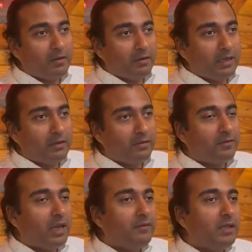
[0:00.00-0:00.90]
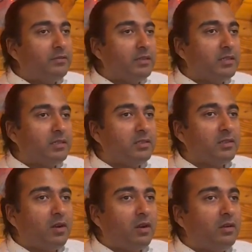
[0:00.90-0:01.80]
right? The 5 hindrances
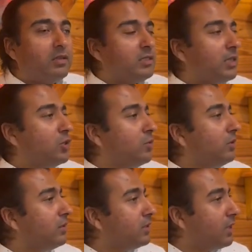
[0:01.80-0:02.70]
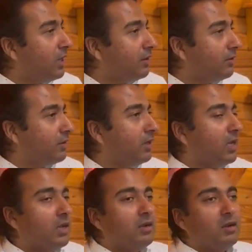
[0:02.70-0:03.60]
are sensual desire,
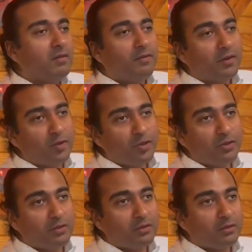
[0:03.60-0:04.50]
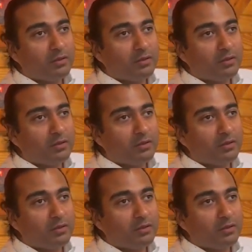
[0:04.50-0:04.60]
aversion,